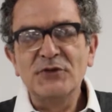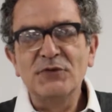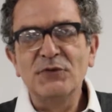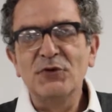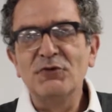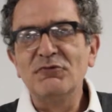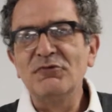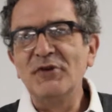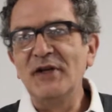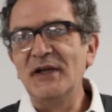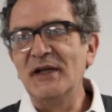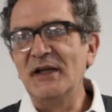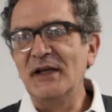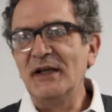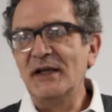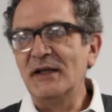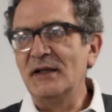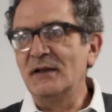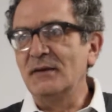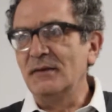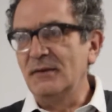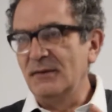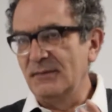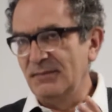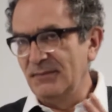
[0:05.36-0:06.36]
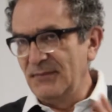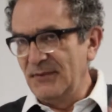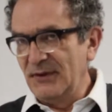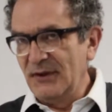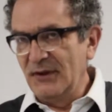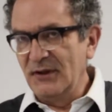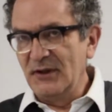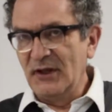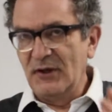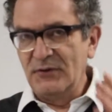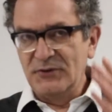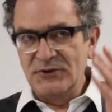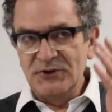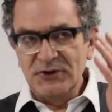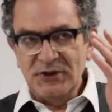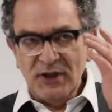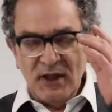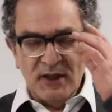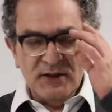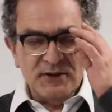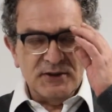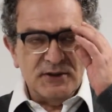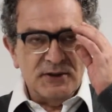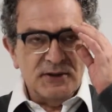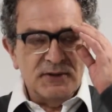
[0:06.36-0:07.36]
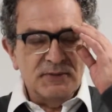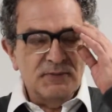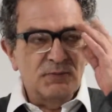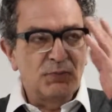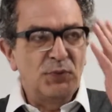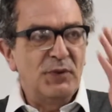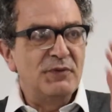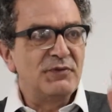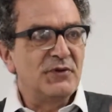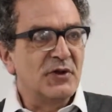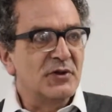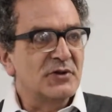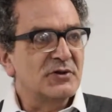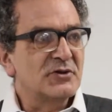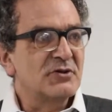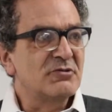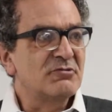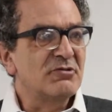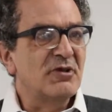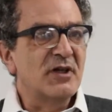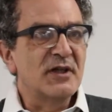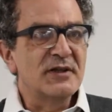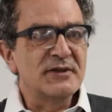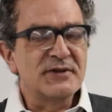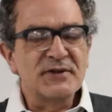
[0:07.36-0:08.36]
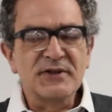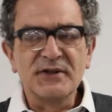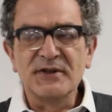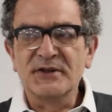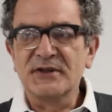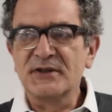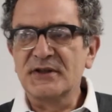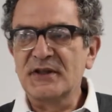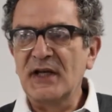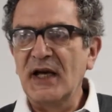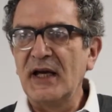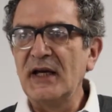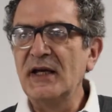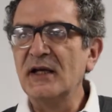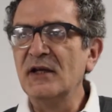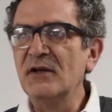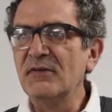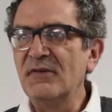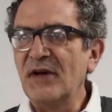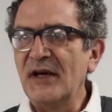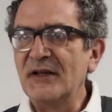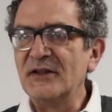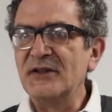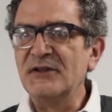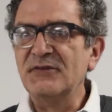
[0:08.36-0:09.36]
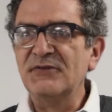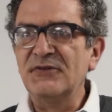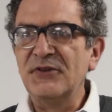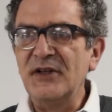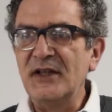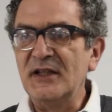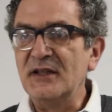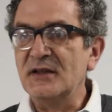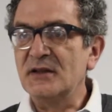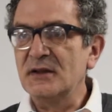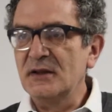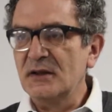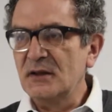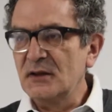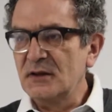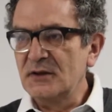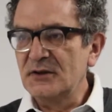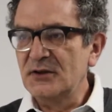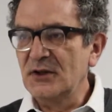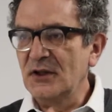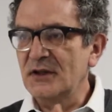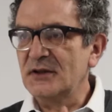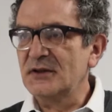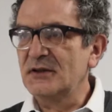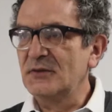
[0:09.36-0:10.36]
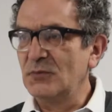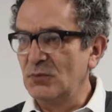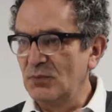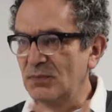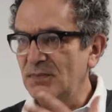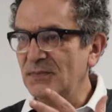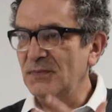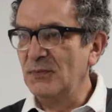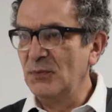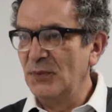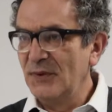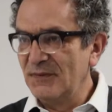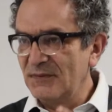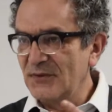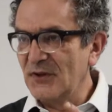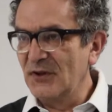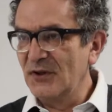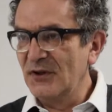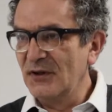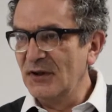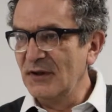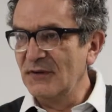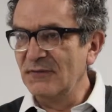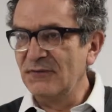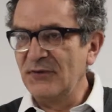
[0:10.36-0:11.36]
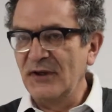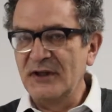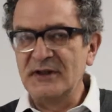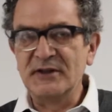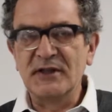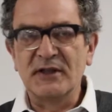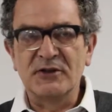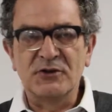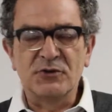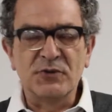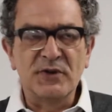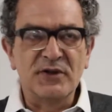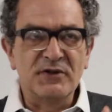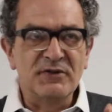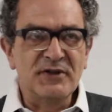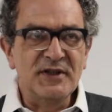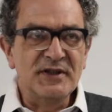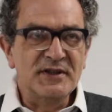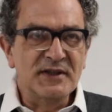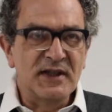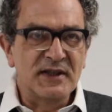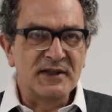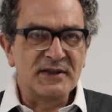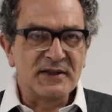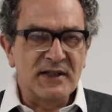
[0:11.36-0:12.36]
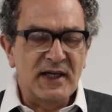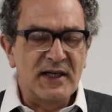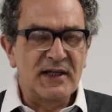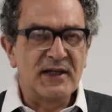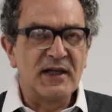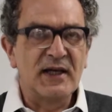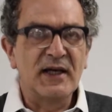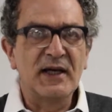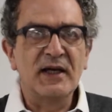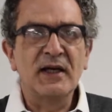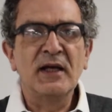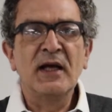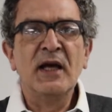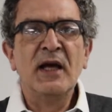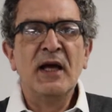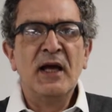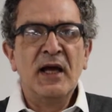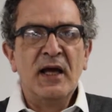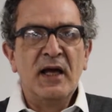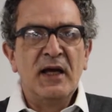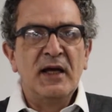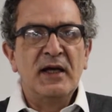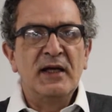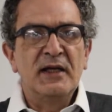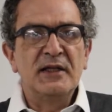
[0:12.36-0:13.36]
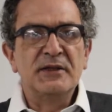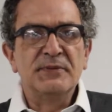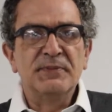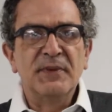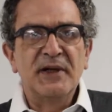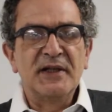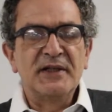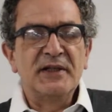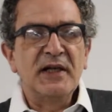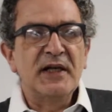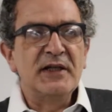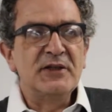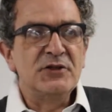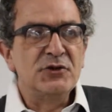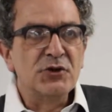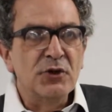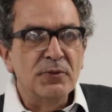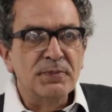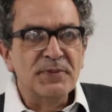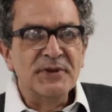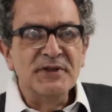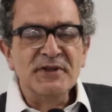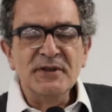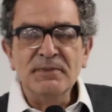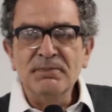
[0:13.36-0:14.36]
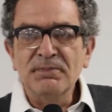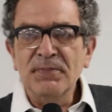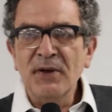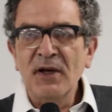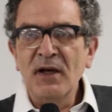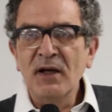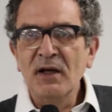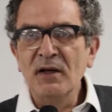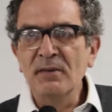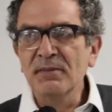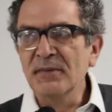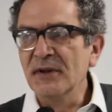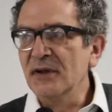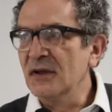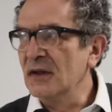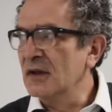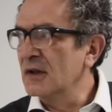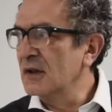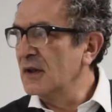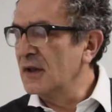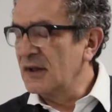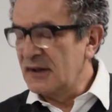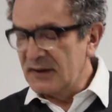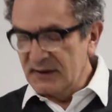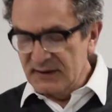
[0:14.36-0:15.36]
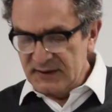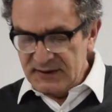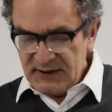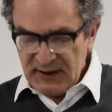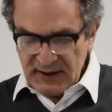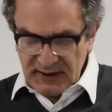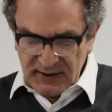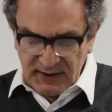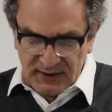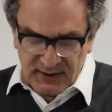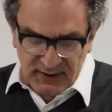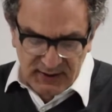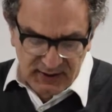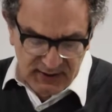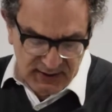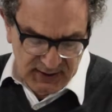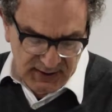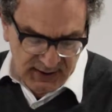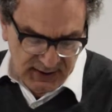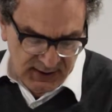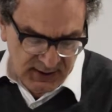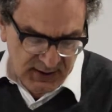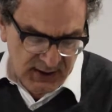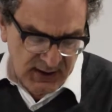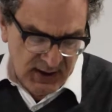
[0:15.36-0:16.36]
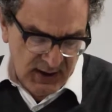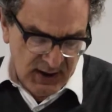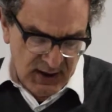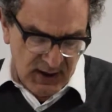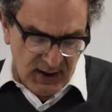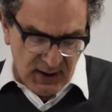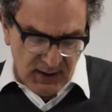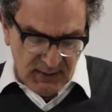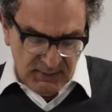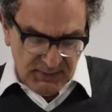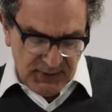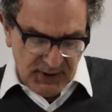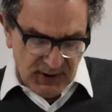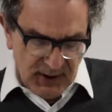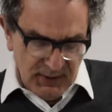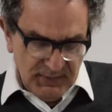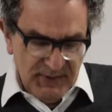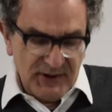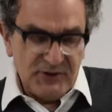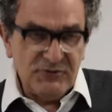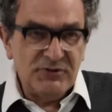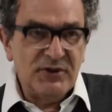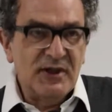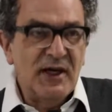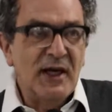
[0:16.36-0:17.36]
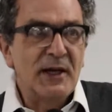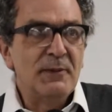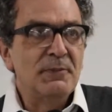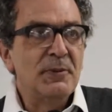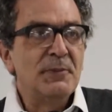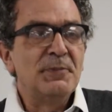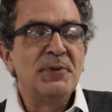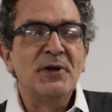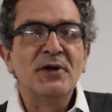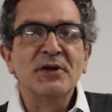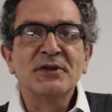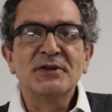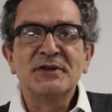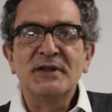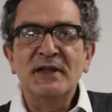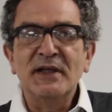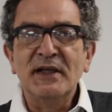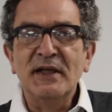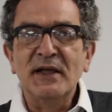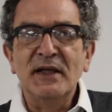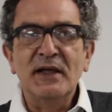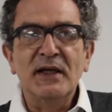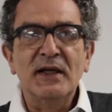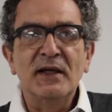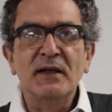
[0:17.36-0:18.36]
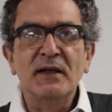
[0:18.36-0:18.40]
of all, really, just we've got to grasp the scale of our defeat. Just we've got to face up to it. The reason I say that is my day job is in Parliament, and I can tell you that the Parliamentary Labour Party,